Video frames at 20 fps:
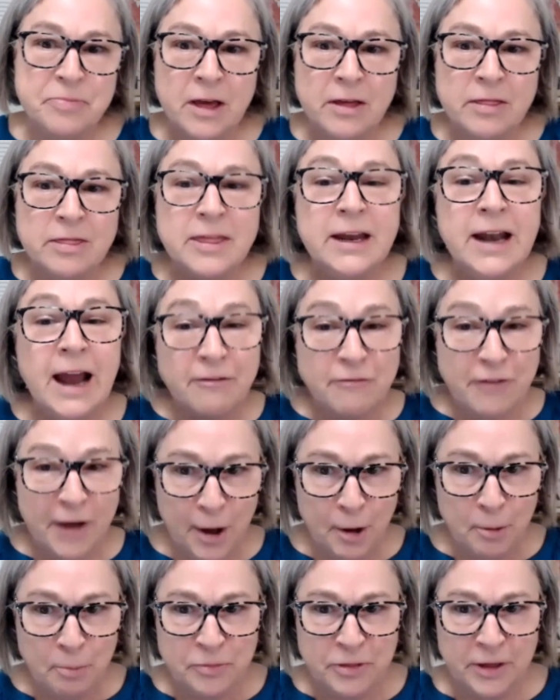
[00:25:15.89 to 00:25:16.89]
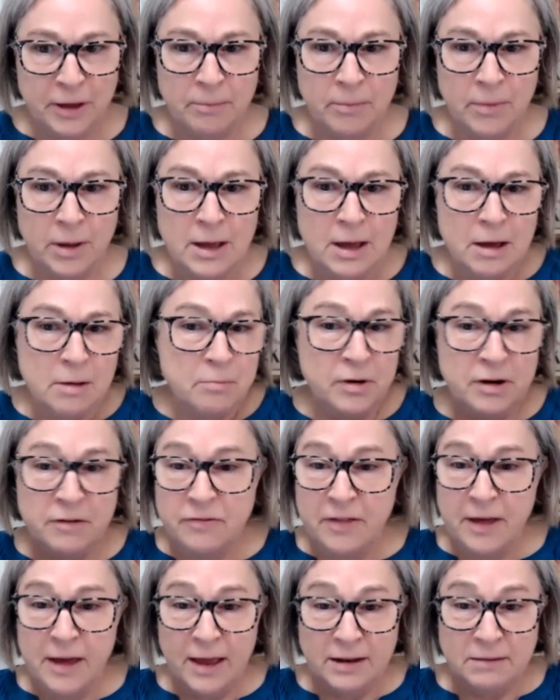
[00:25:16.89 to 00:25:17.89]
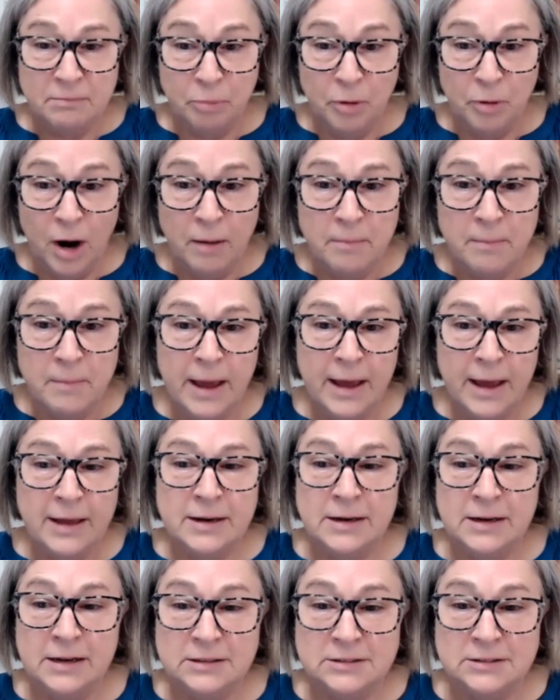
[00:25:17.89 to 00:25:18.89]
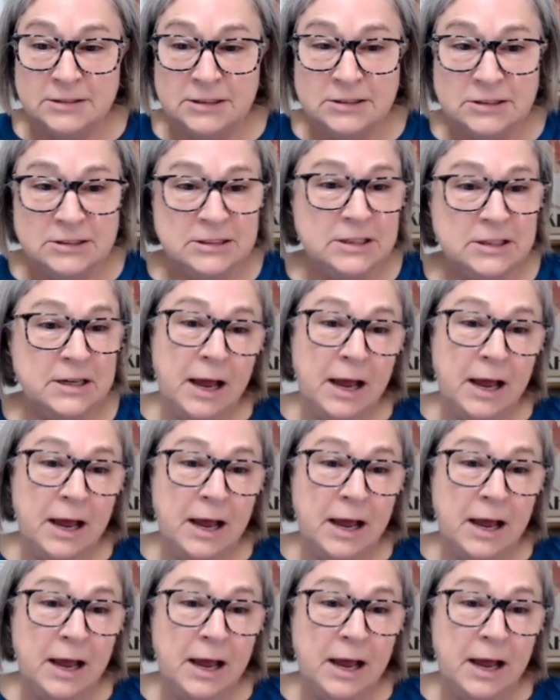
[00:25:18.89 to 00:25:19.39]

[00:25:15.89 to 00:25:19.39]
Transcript: Then I've helped them. But if that problem hadn't existed,